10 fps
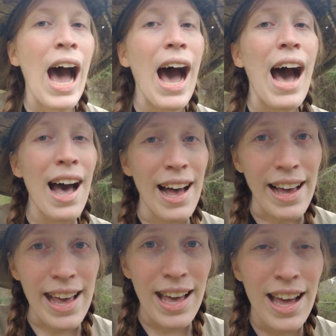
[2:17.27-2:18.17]

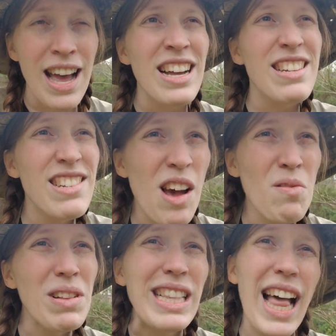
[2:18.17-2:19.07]
I
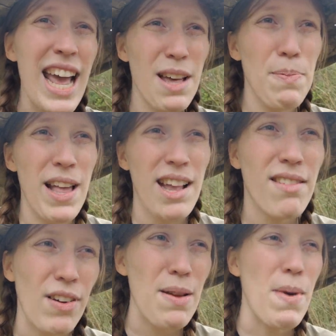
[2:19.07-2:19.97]
don't like plants
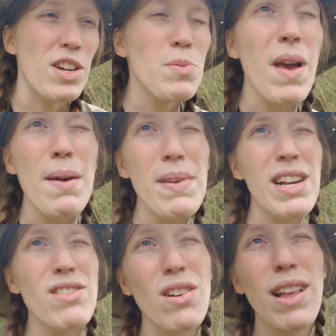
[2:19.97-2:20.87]
very much. Maybe
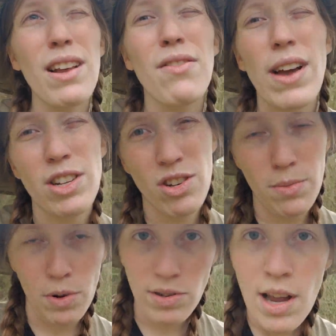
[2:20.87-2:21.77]
you don't like
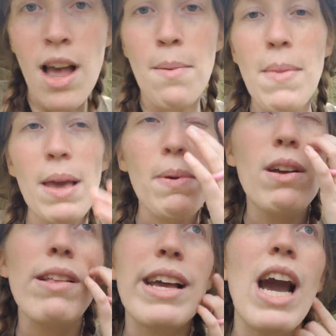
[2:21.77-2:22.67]
vegetables. Maybe
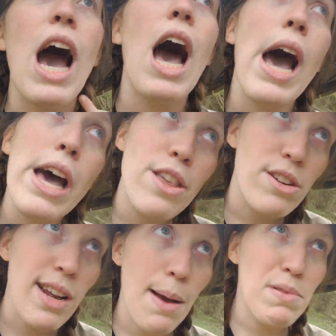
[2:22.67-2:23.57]
you like other
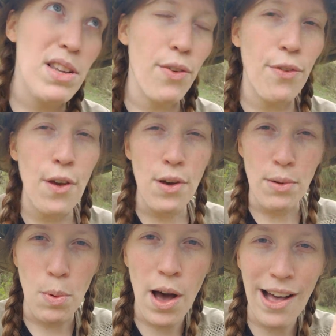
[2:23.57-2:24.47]
types of food.
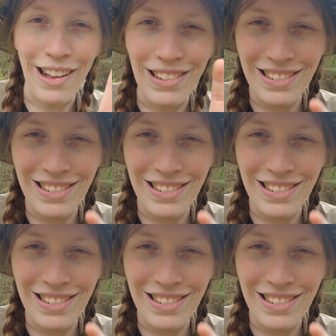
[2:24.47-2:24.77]
Well,